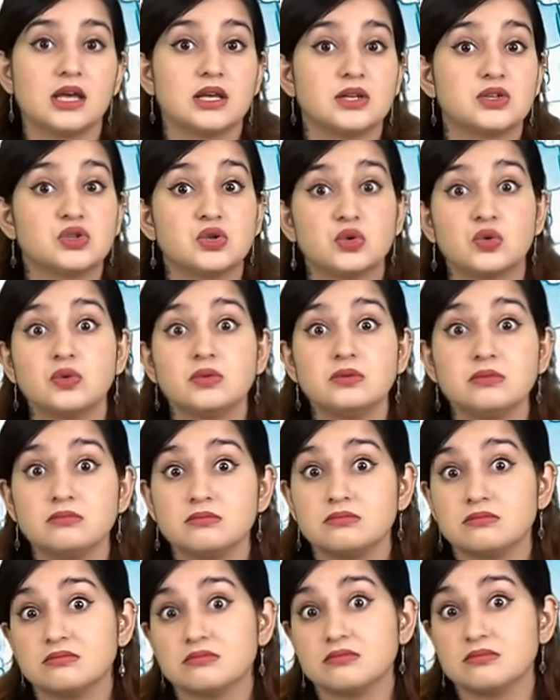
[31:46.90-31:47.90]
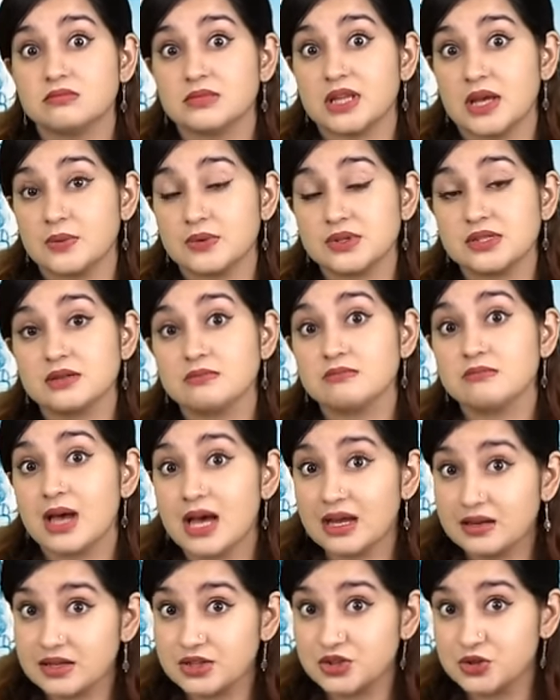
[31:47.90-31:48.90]
Soon, there was a
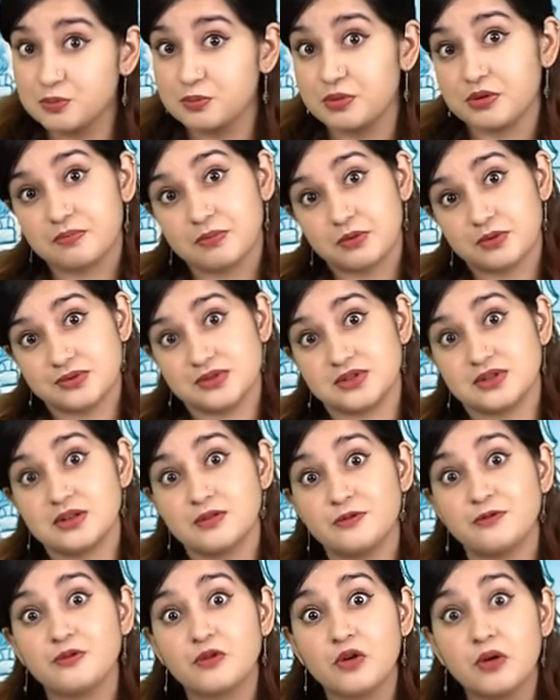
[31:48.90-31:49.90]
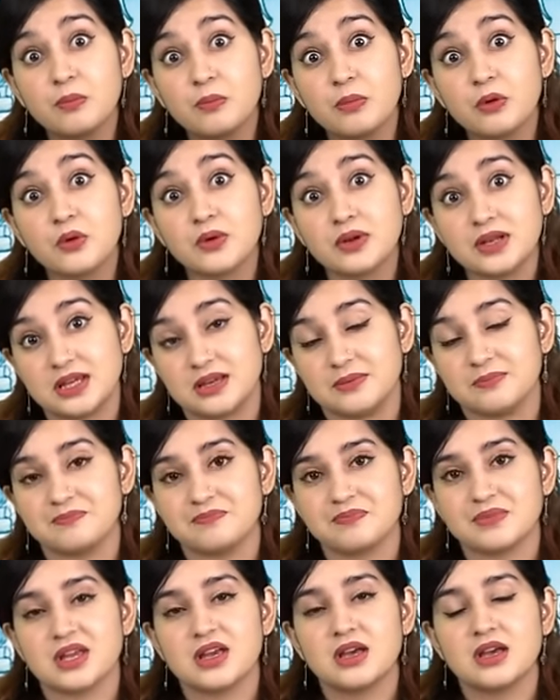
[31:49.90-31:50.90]
marriage proposal for Bholi.
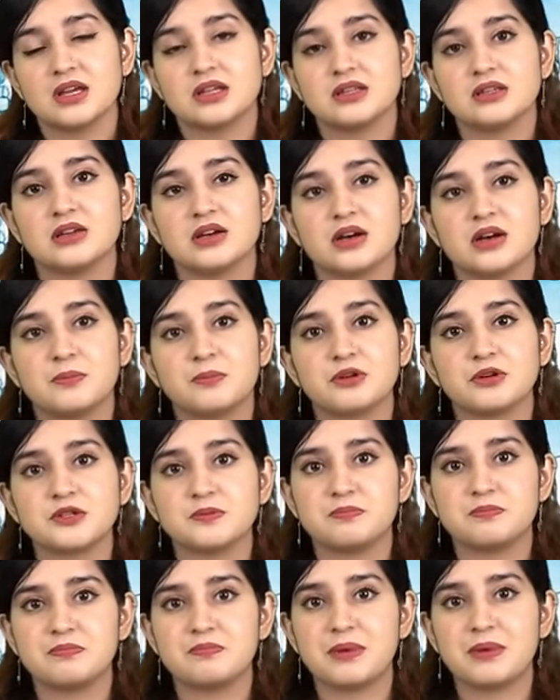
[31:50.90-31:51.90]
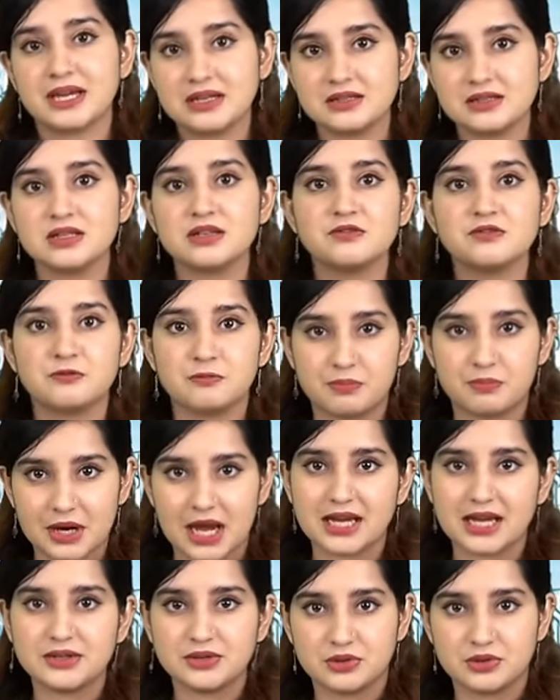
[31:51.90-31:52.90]
The prospective
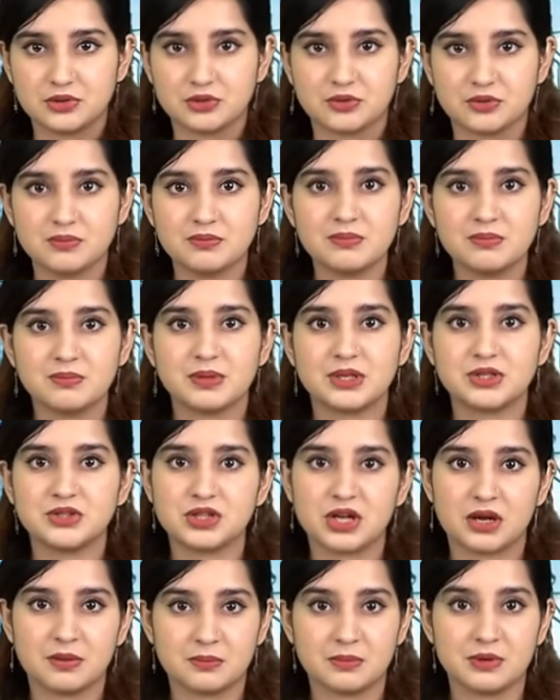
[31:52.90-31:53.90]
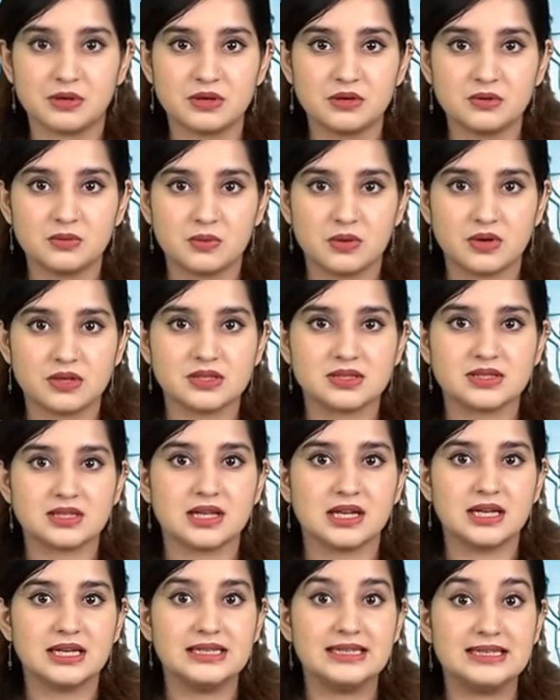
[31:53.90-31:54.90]
bridegroom, Bishamber, was
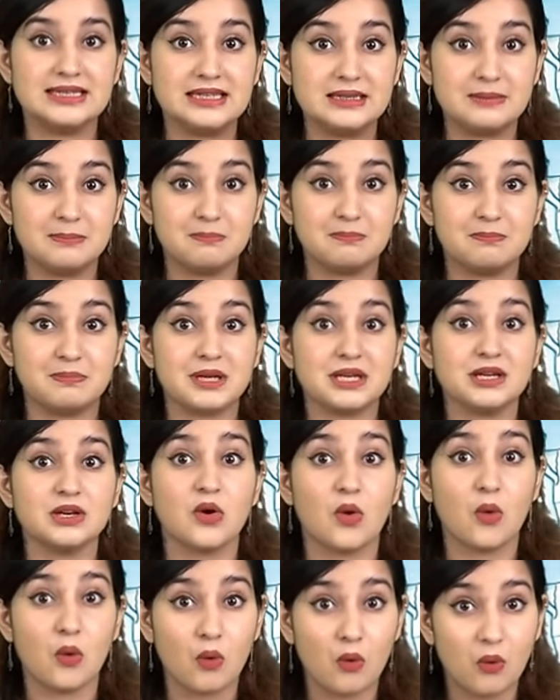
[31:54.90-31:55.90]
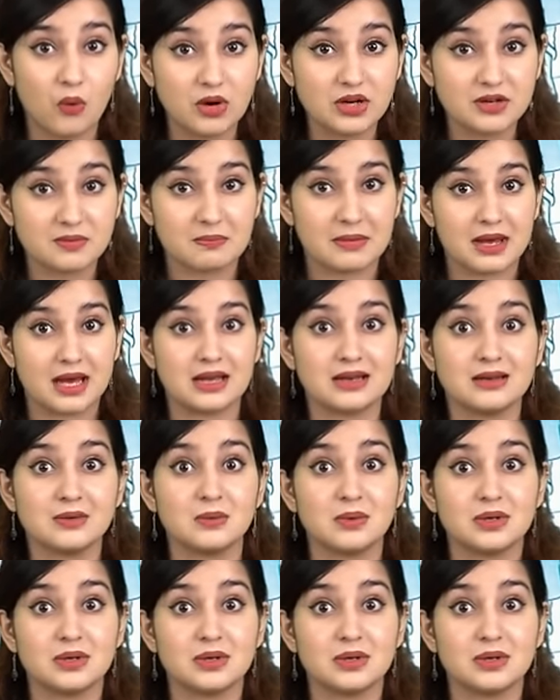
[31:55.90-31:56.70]
a limping old man